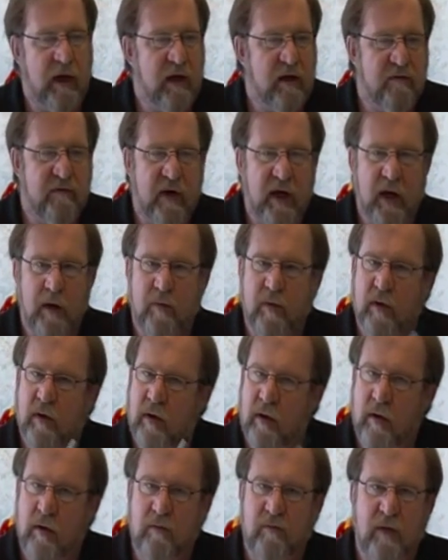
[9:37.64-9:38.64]
Take a vape,
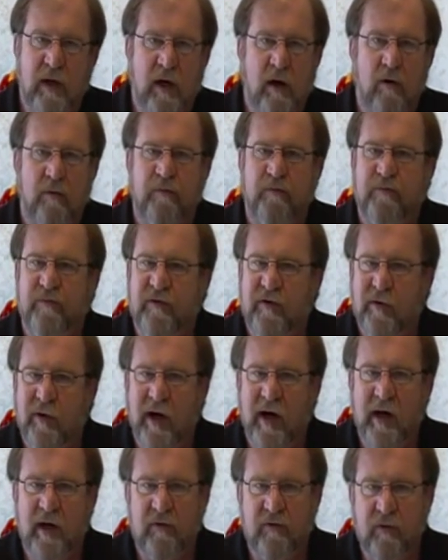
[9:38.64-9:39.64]
no,
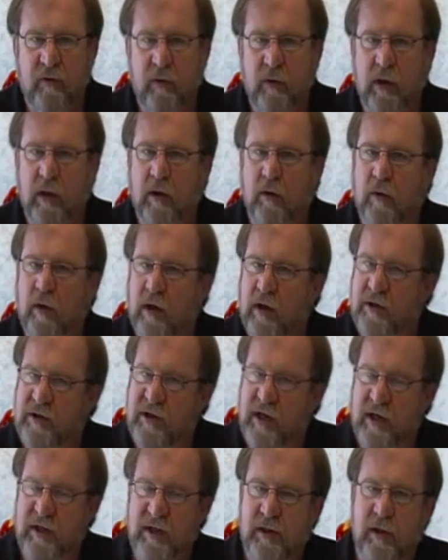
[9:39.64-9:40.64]
too high, too low,
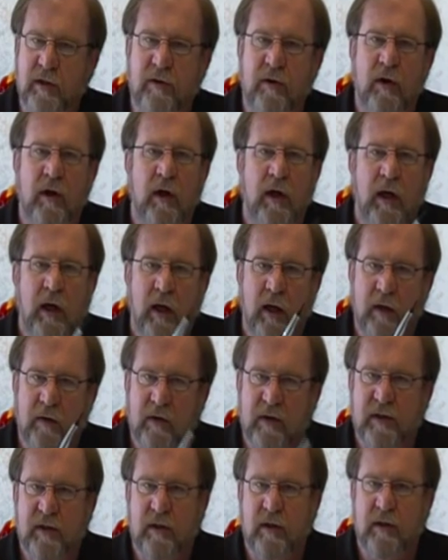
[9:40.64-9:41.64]
adjust it,
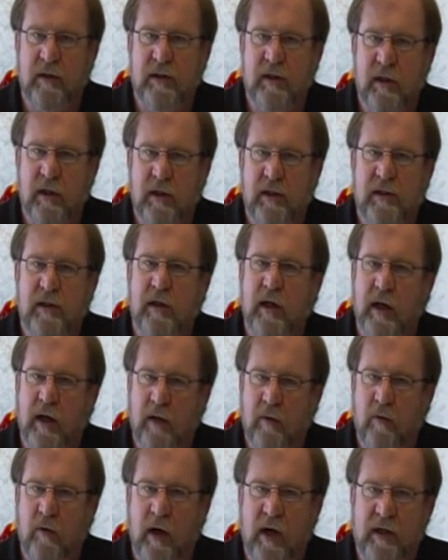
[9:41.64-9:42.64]
and this thing stays
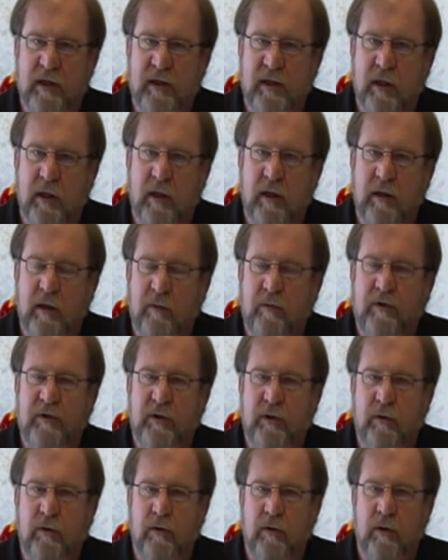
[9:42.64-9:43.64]
at a rock steady
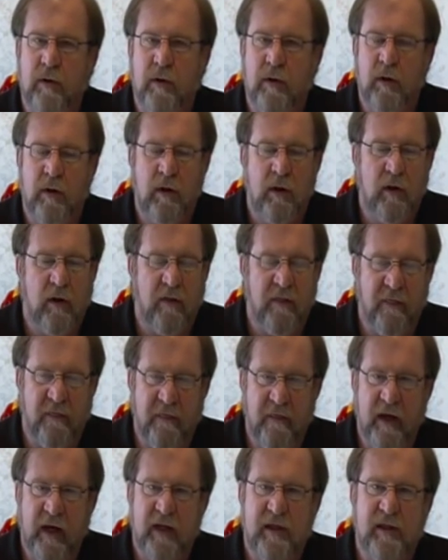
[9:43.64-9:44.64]
temperature.
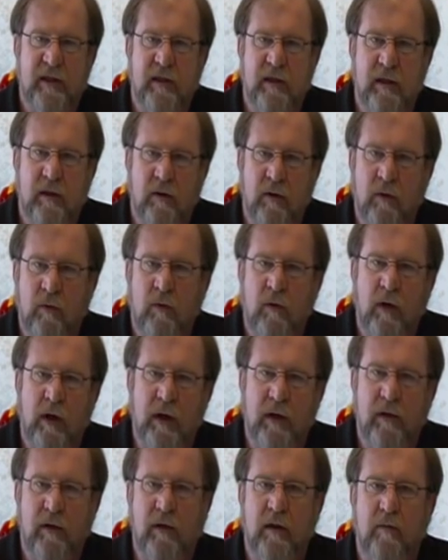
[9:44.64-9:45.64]
That's the
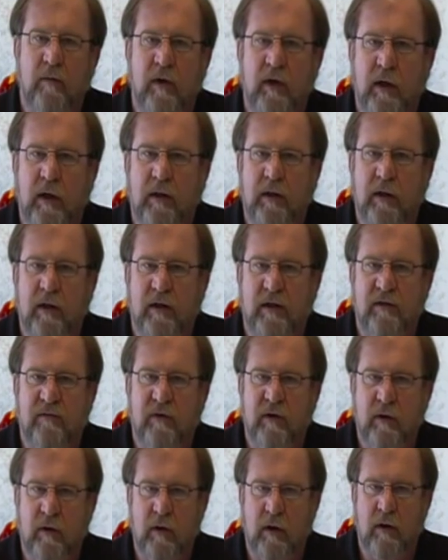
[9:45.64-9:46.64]
whole idea behind the
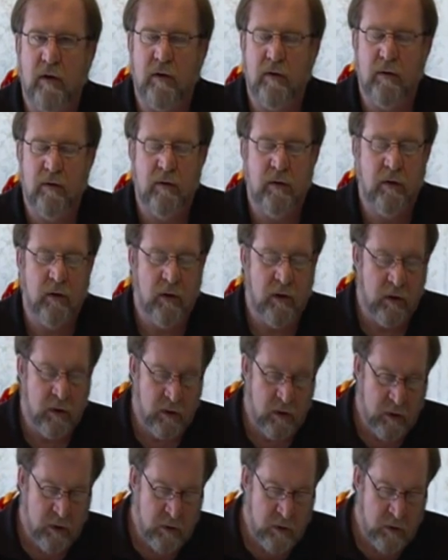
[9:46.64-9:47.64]
SVR.
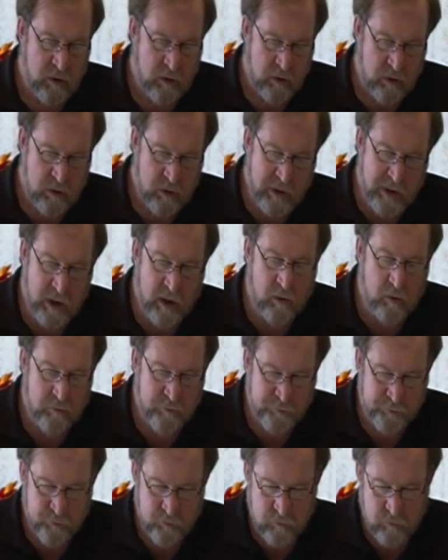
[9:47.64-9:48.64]
Now,
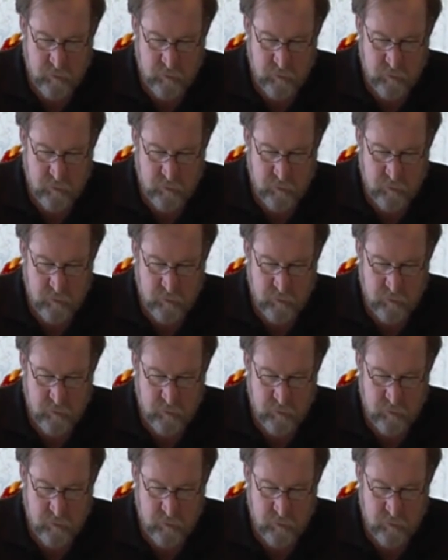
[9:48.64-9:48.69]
